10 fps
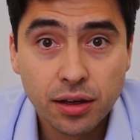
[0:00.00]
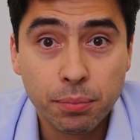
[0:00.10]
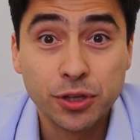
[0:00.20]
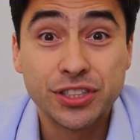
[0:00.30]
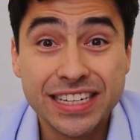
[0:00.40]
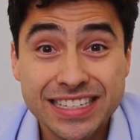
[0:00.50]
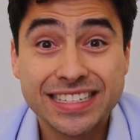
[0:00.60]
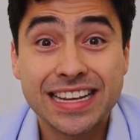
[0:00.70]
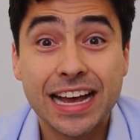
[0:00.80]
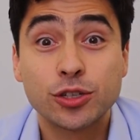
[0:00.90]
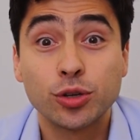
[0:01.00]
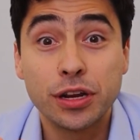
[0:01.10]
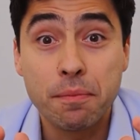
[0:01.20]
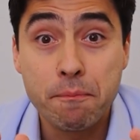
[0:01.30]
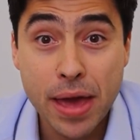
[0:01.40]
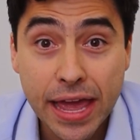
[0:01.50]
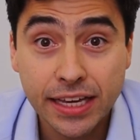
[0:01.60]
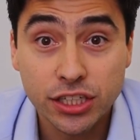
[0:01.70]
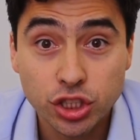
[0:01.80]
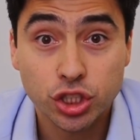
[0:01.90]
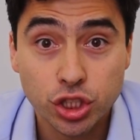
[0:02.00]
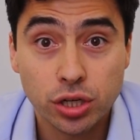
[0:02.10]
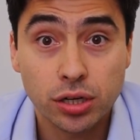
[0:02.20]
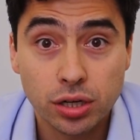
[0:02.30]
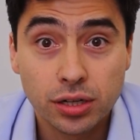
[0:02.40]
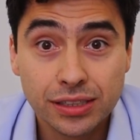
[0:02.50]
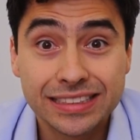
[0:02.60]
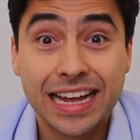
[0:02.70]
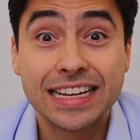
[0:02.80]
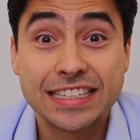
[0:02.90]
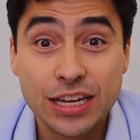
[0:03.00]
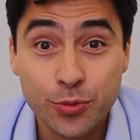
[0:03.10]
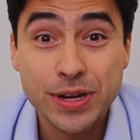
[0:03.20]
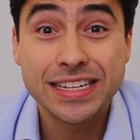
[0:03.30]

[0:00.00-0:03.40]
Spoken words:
but this is actually making sure that there